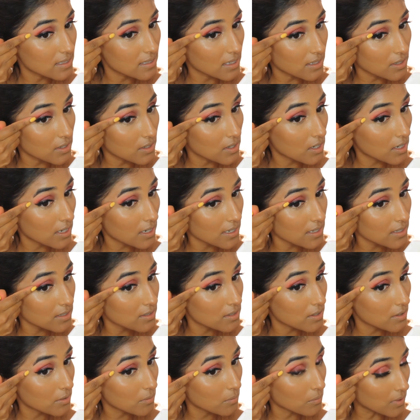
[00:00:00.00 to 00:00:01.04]
that you kind of
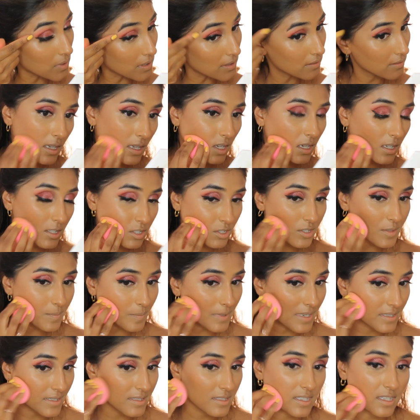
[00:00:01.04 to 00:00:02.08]
don't want, and just
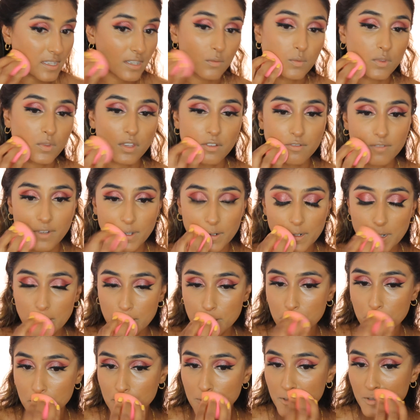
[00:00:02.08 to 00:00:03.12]
blend it in with your
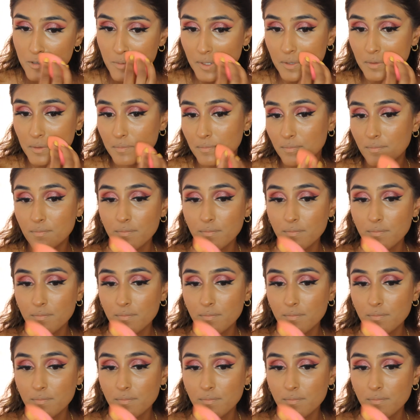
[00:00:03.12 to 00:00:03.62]
foundation as well.